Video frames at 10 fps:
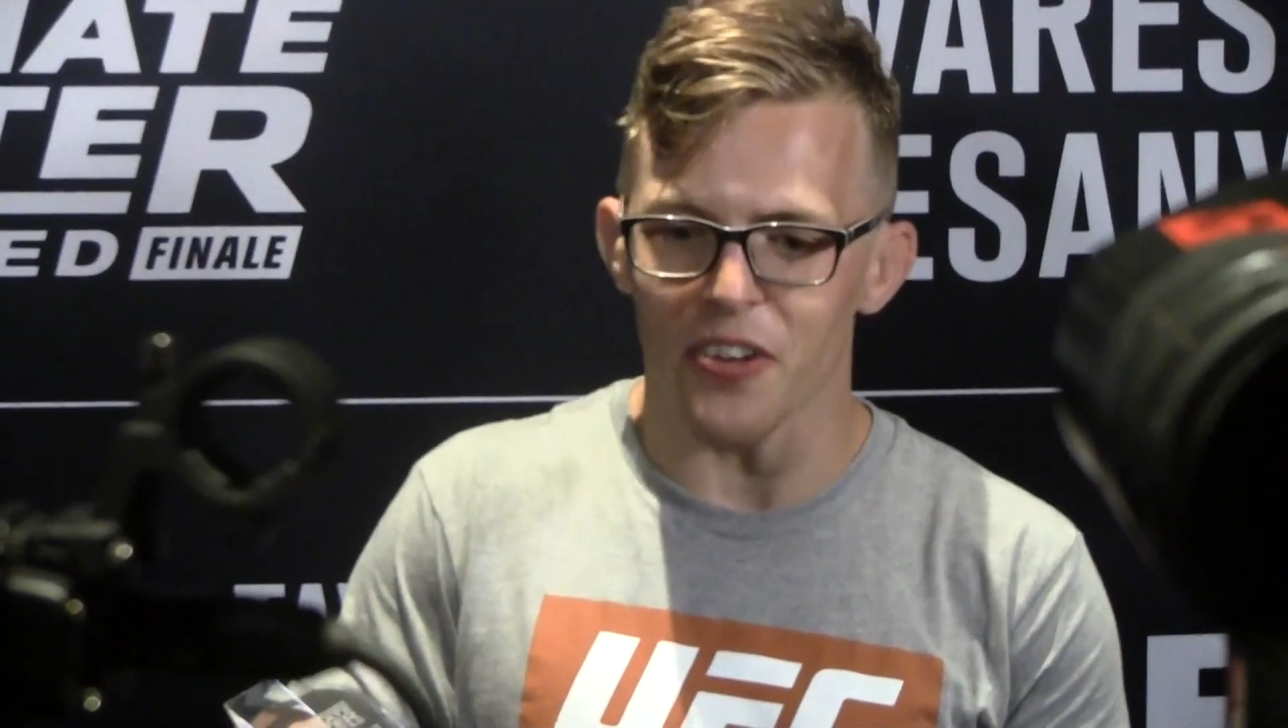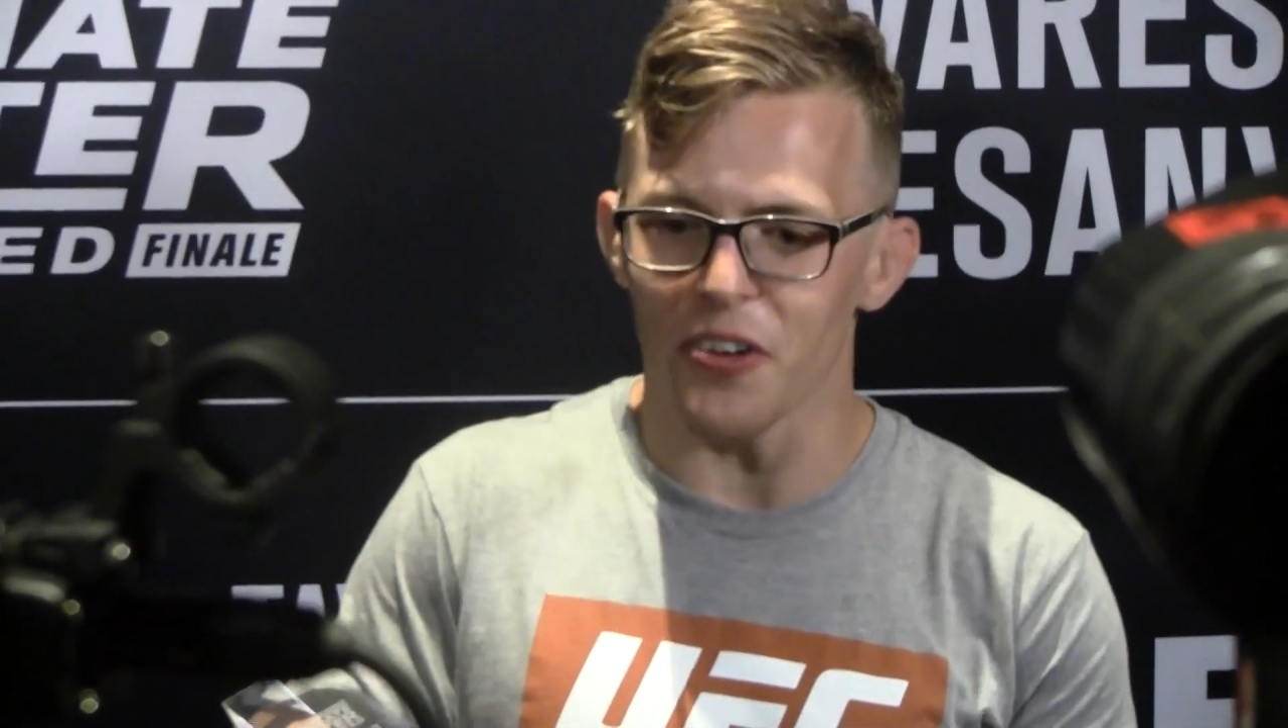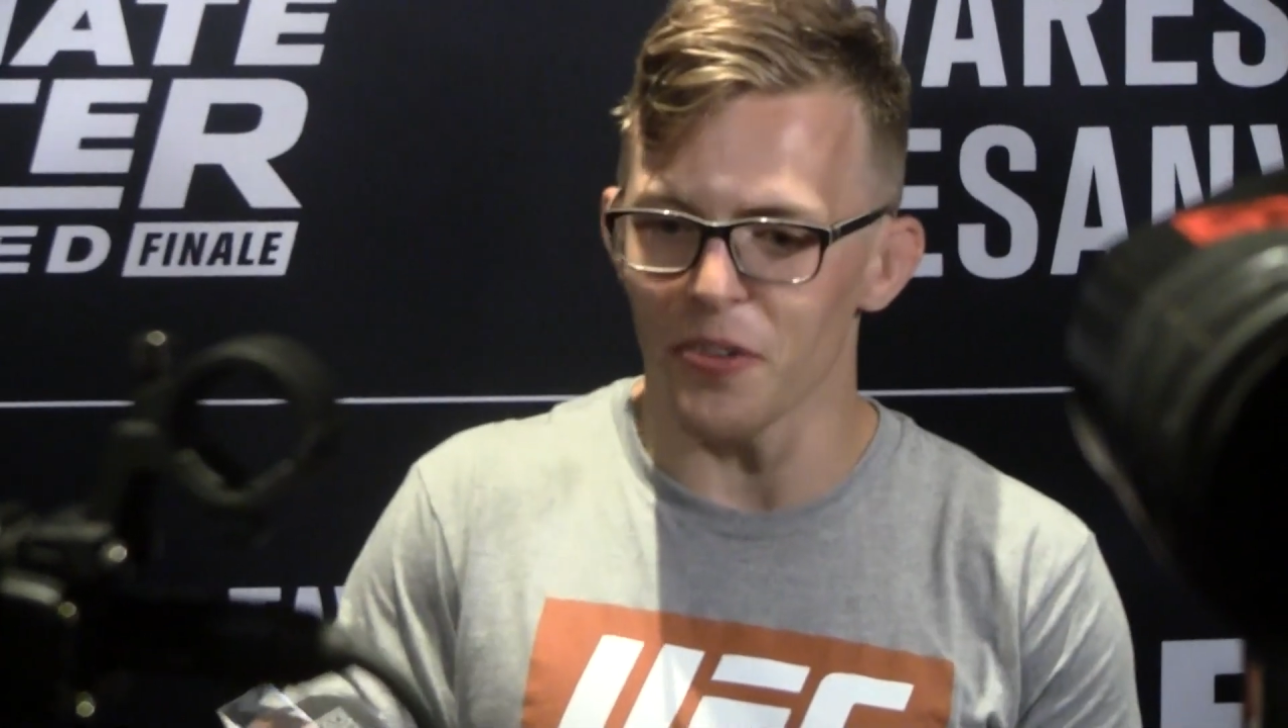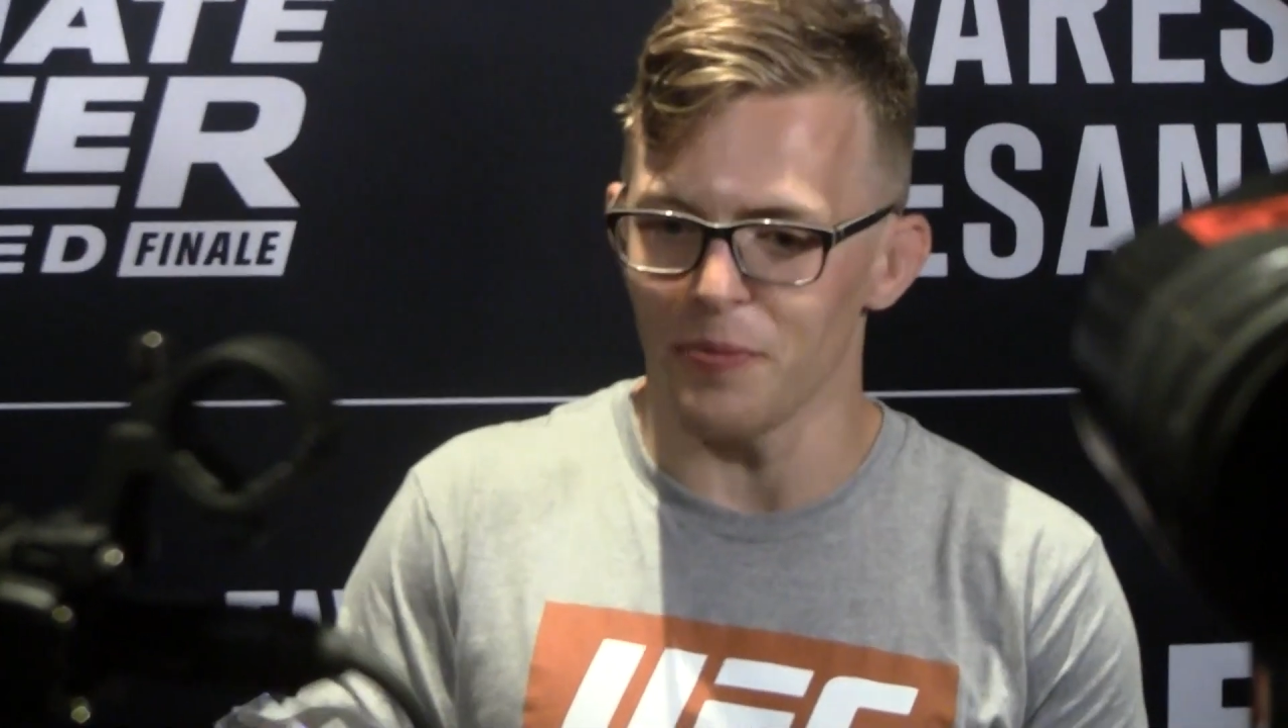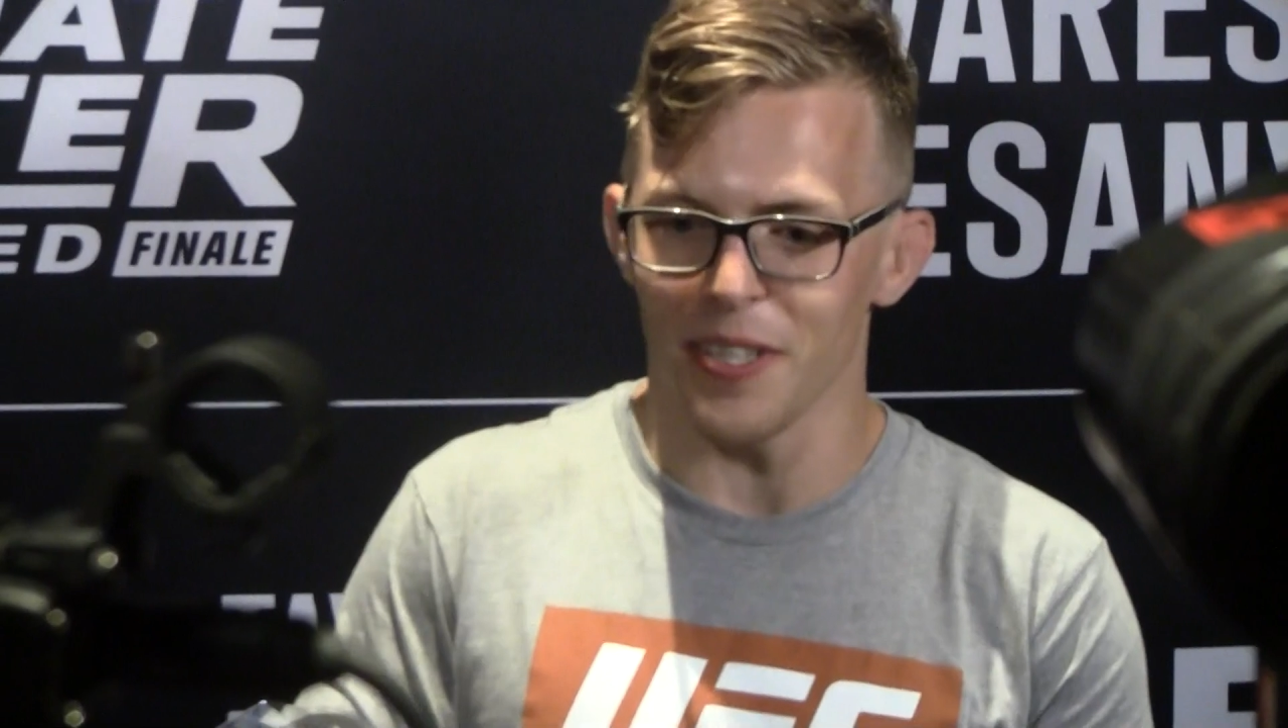
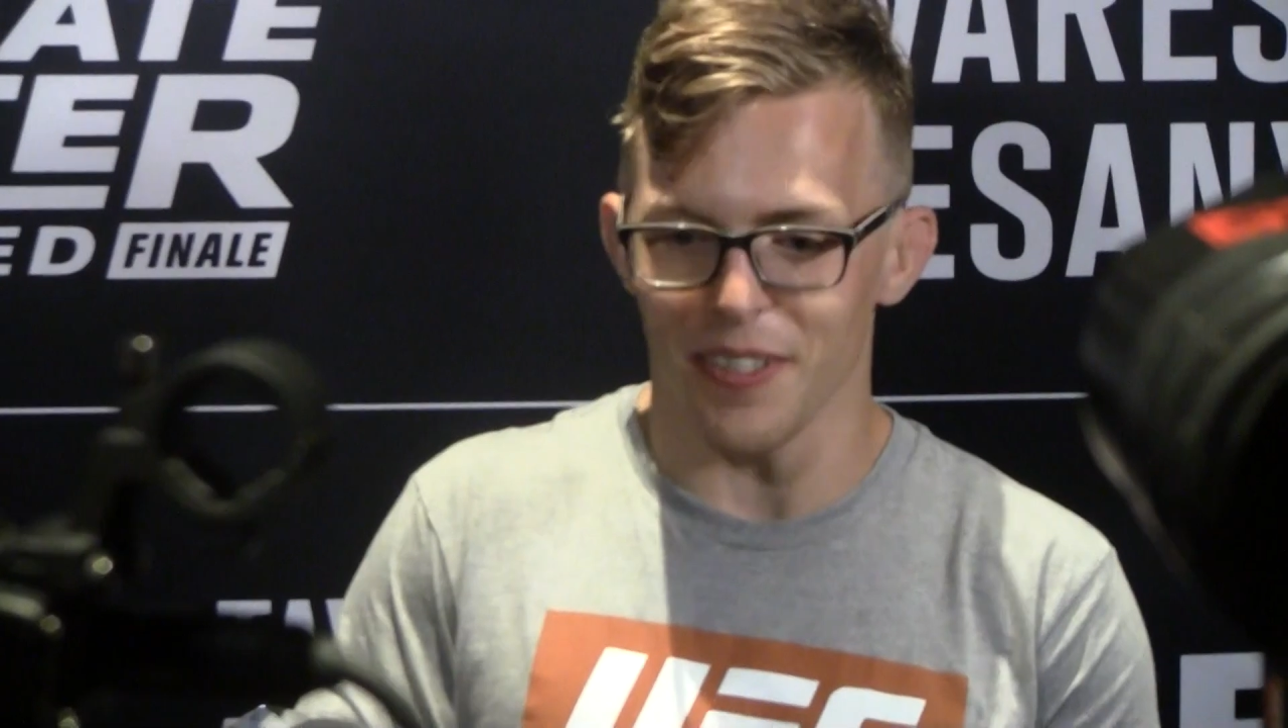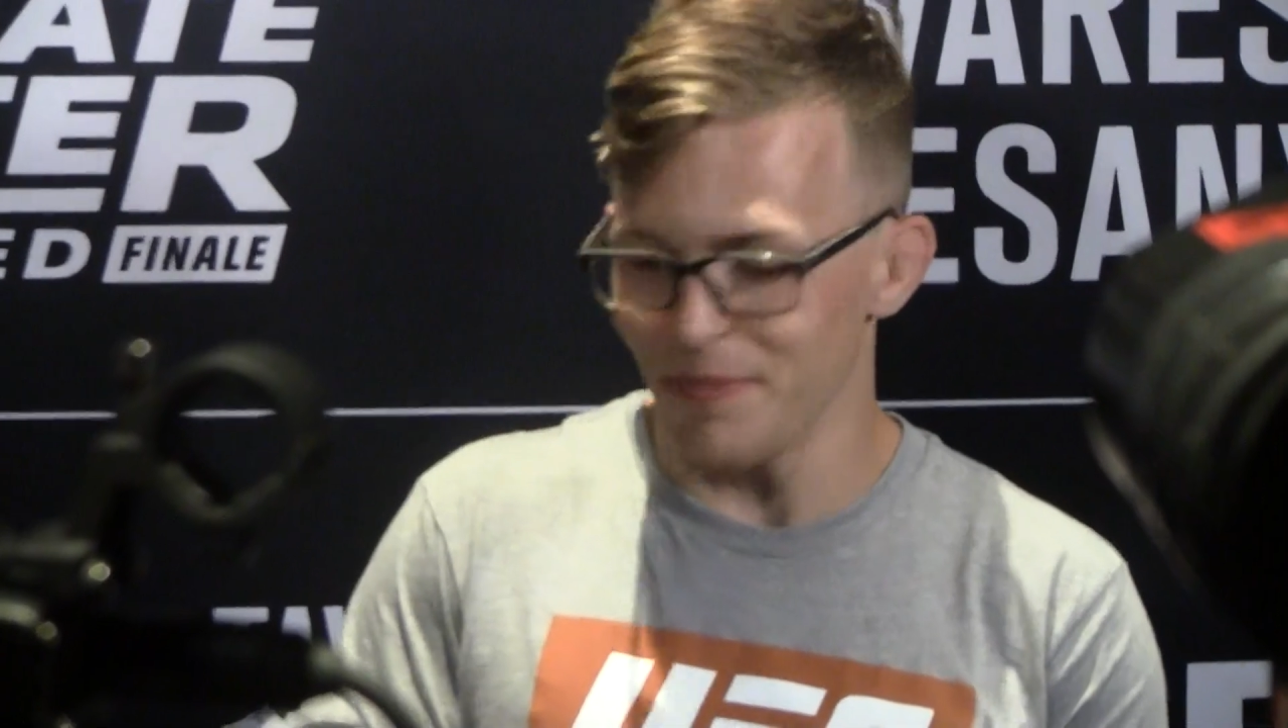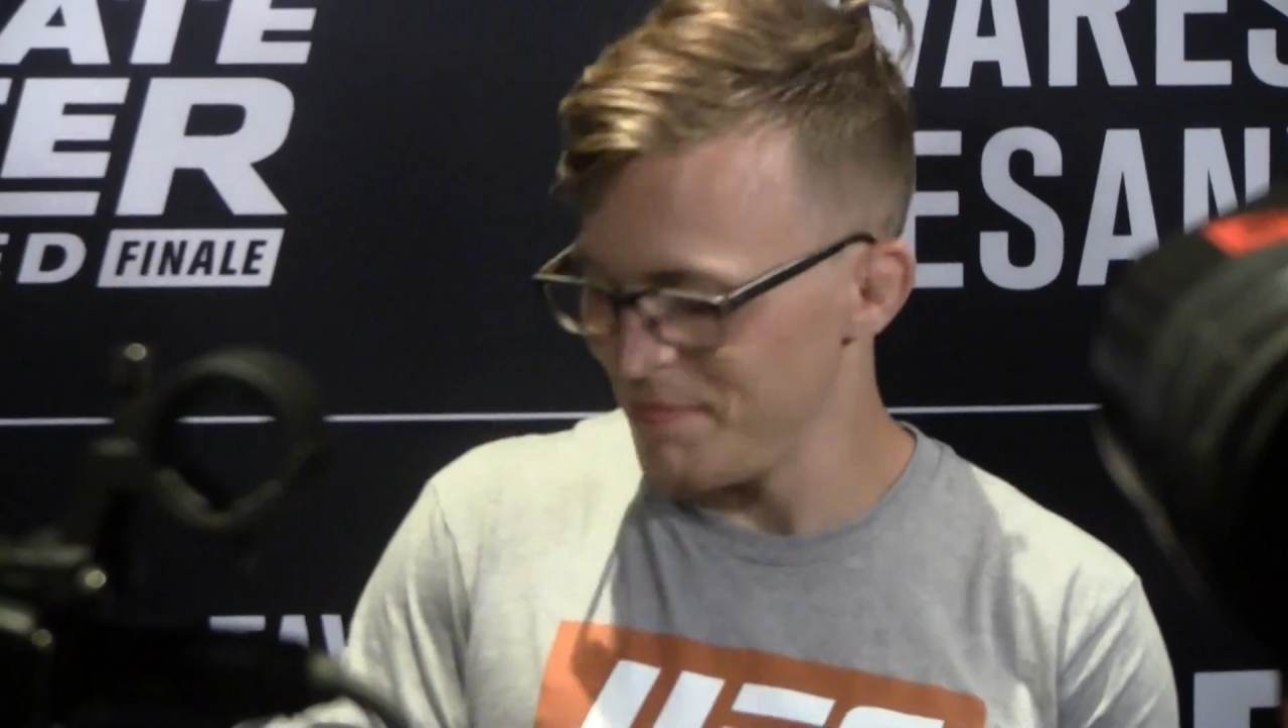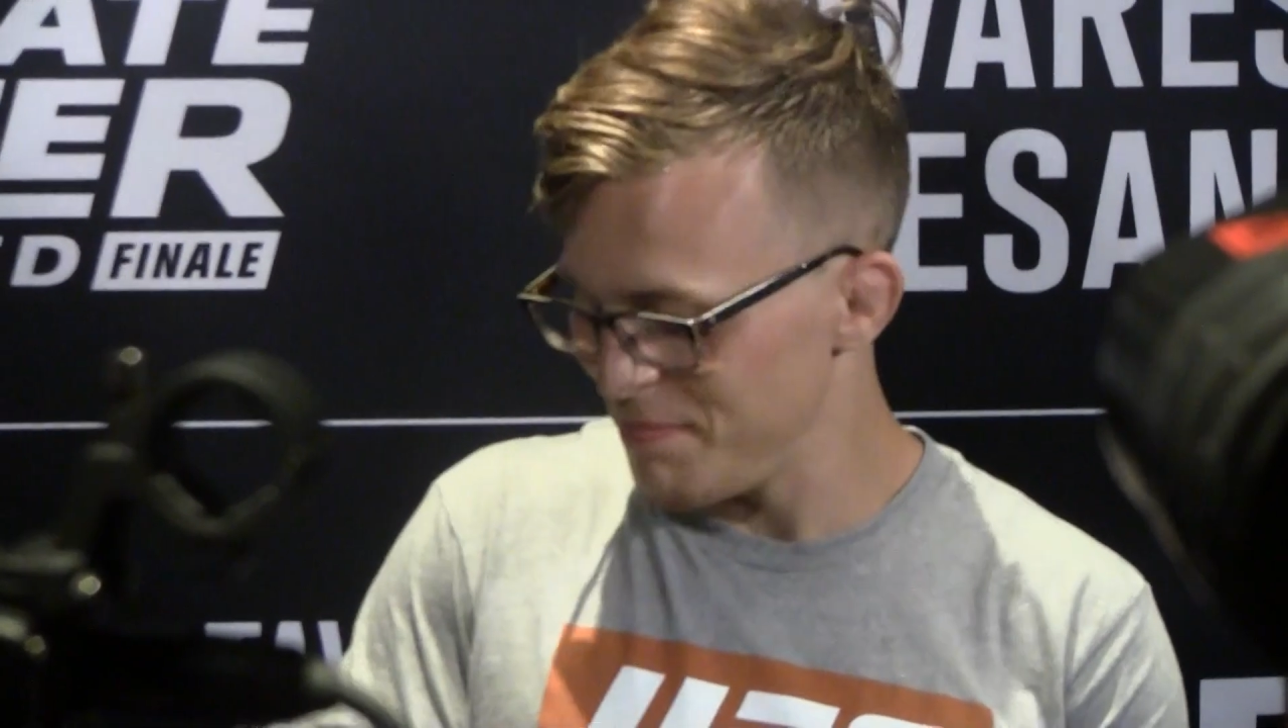called me